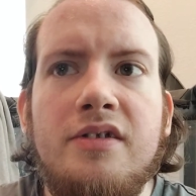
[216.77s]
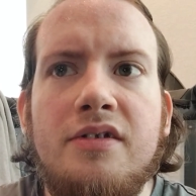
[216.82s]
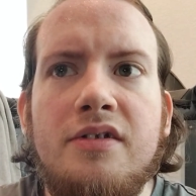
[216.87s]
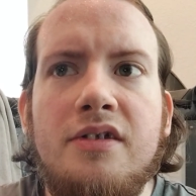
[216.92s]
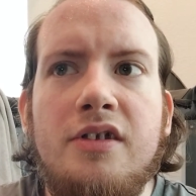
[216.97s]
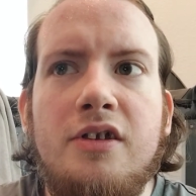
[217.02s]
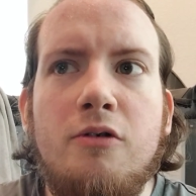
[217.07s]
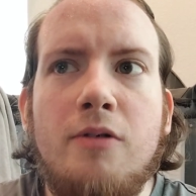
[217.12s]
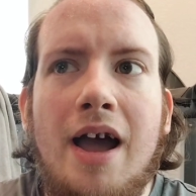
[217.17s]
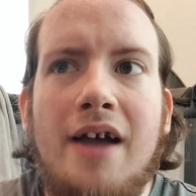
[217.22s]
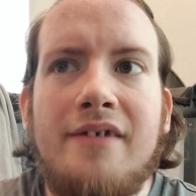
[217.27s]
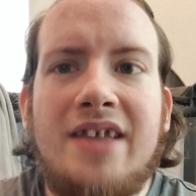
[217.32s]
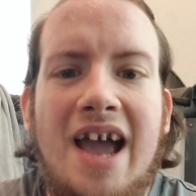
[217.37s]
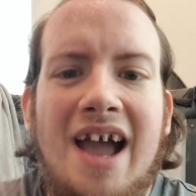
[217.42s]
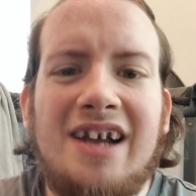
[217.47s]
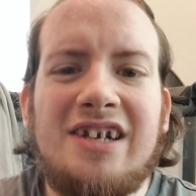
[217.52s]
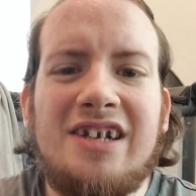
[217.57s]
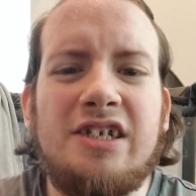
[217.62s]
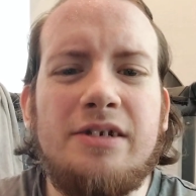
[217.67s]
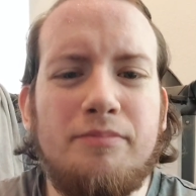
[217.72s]
You have to
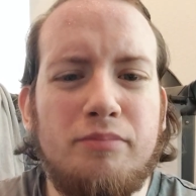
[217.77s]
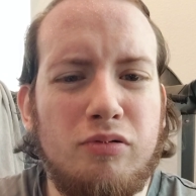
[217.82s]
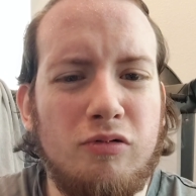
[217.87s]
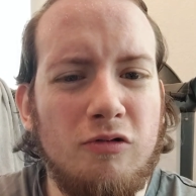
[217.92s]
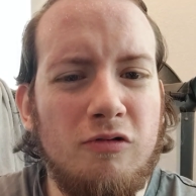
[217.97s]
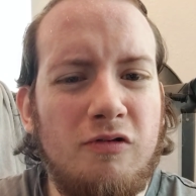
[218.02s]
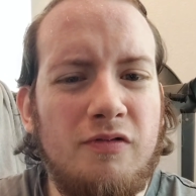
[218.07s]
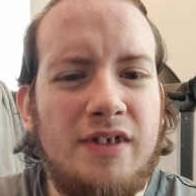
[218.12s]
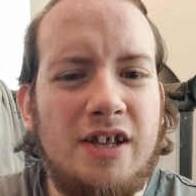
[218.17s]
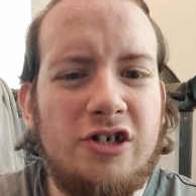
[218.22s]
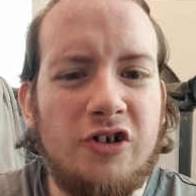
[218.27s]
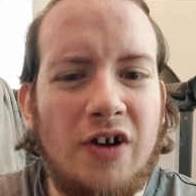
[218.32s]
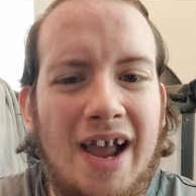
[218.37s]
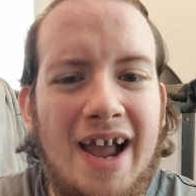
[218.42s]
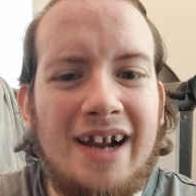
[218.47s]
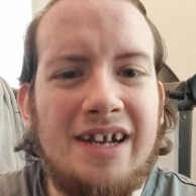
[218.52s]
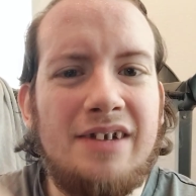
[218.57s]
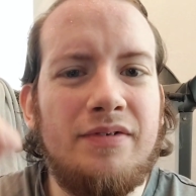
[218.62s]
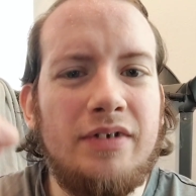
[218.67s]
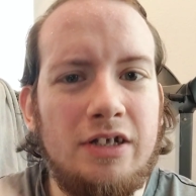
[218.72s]
actually prove that you're
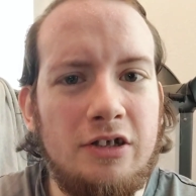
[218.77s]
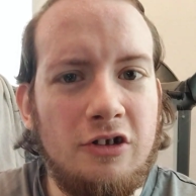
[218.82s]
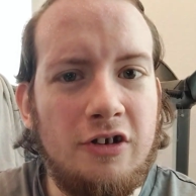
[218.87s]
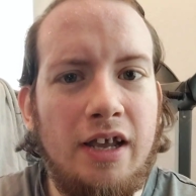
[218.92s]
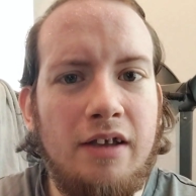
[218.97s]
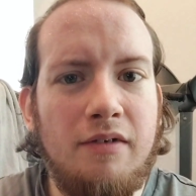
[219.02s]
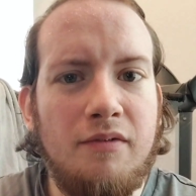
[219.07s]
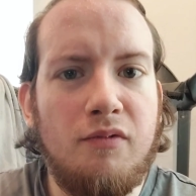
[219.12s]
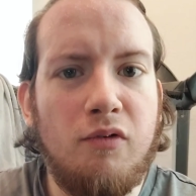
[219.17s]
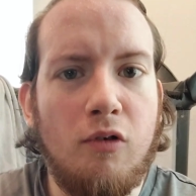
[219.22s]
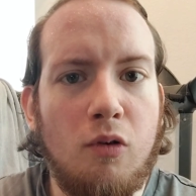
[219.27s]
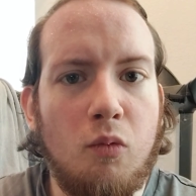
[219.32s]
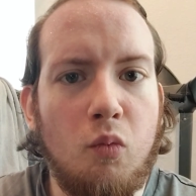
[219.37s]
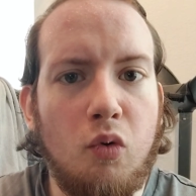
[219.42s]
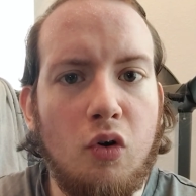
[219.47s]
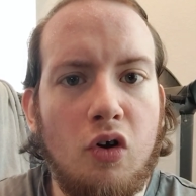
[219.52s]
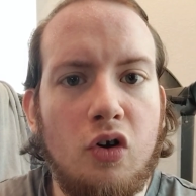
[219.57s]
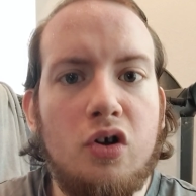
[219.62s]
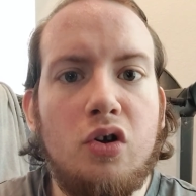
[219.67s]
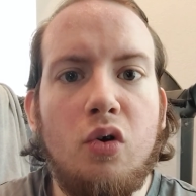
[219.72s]
actively looking for
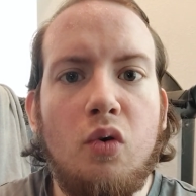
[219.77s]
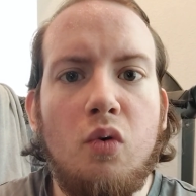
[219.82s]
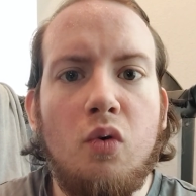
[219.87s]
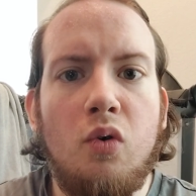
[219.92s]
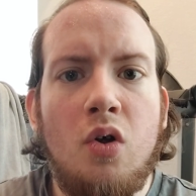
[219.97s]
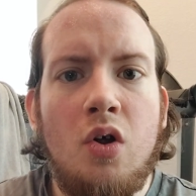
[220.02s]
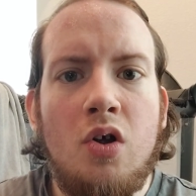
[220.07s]
work.